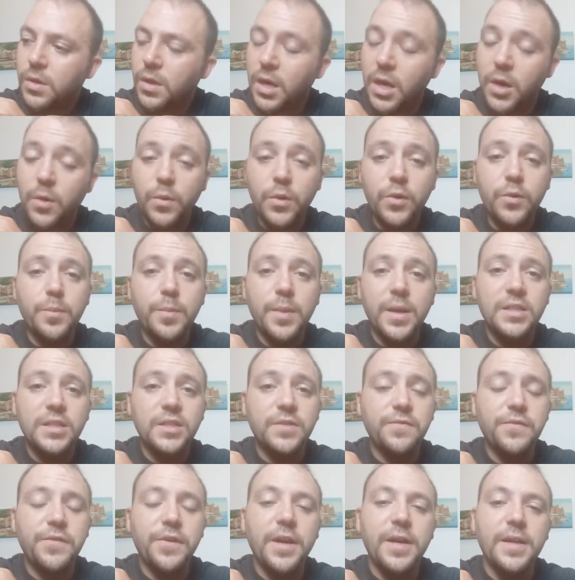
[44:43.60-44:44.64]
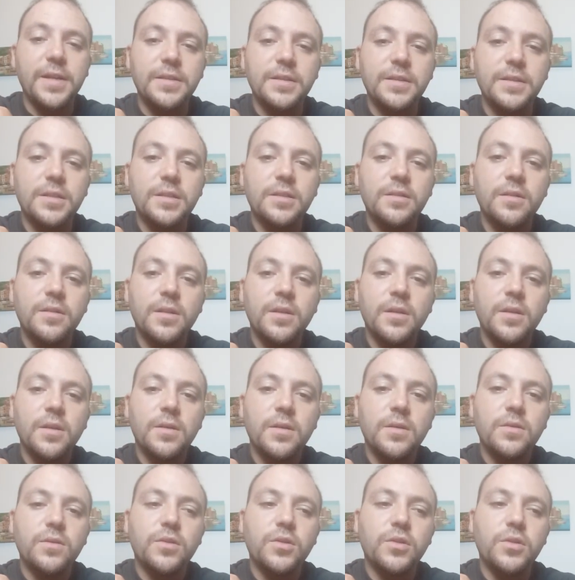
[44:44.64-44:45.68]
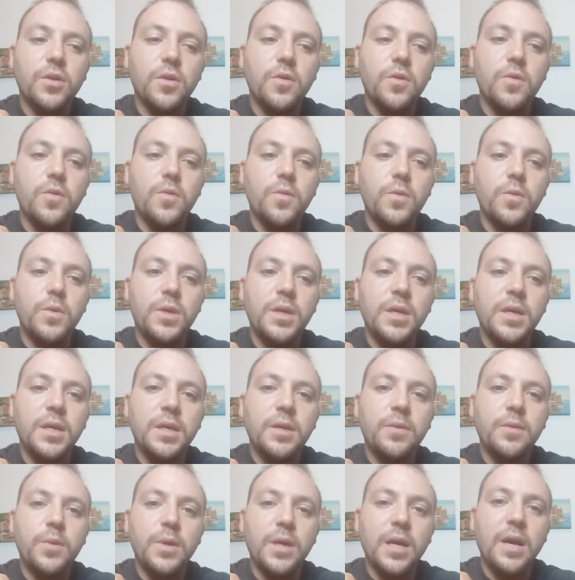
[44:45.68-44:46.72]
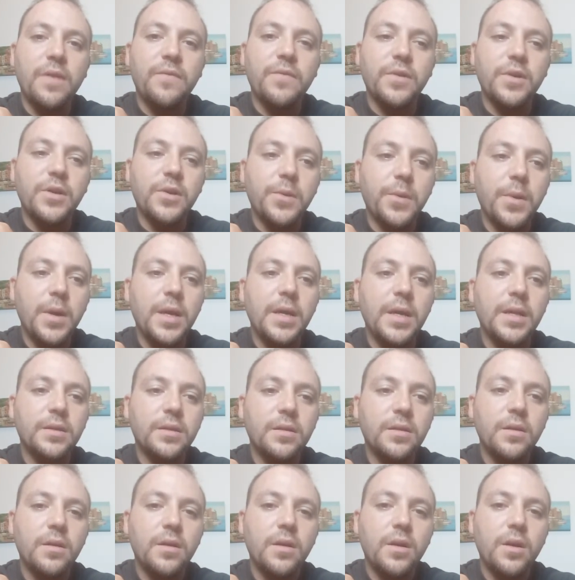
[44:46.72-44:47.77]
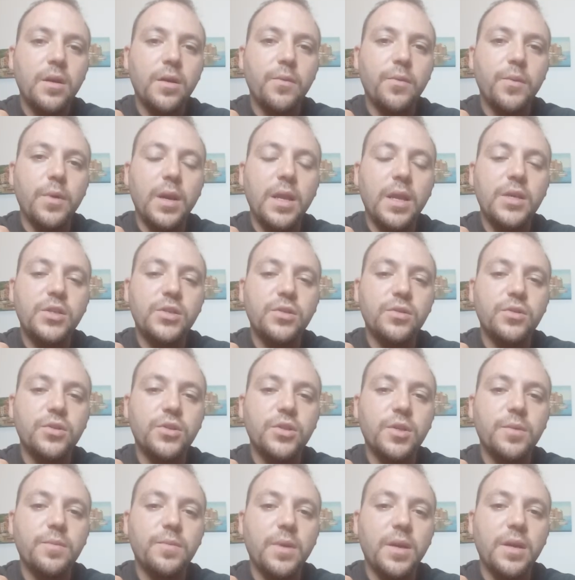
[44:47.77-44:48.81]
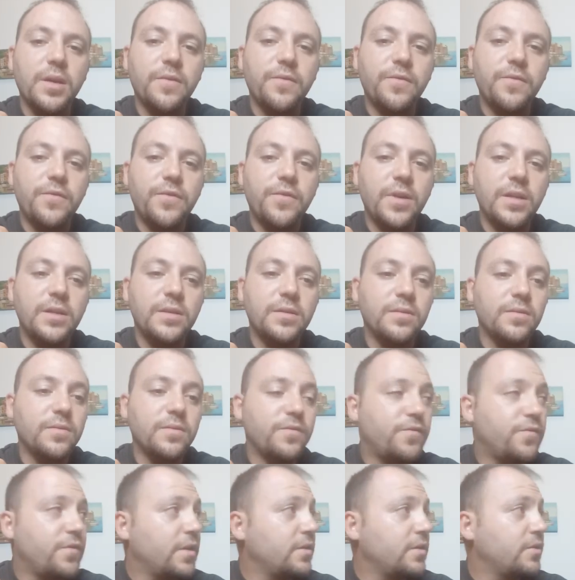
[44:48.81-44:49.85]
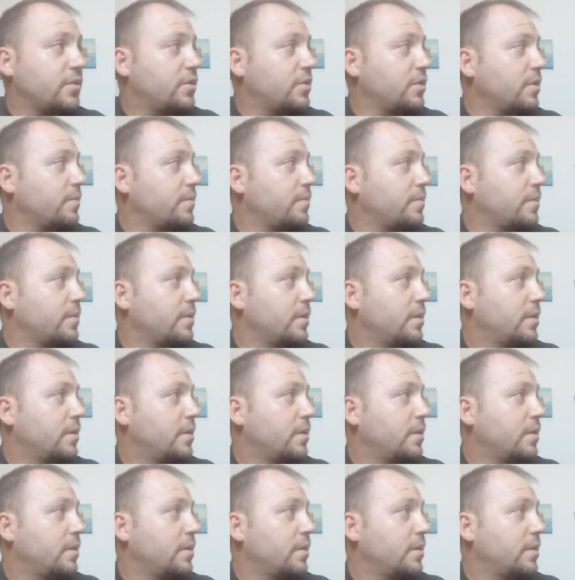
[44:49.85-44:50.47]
And we're best friends, so we have a great relationship, like friendship,